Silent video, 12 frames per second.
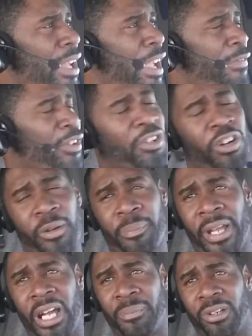if you go to
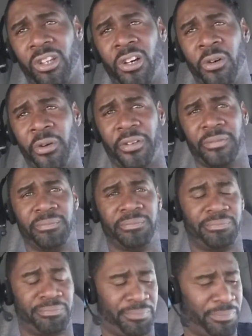pick up a load,
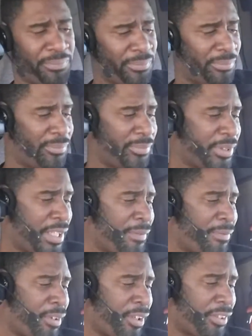say
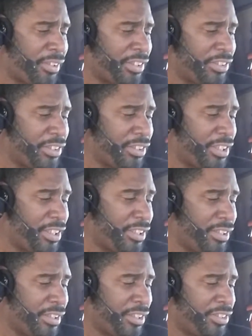for
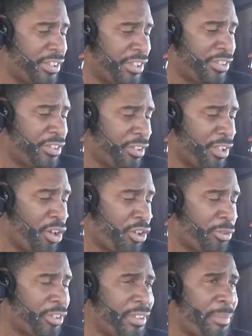instance the
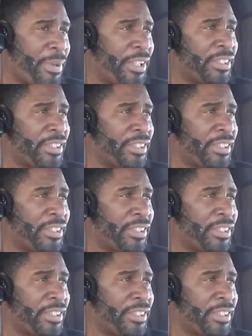load's supposed to be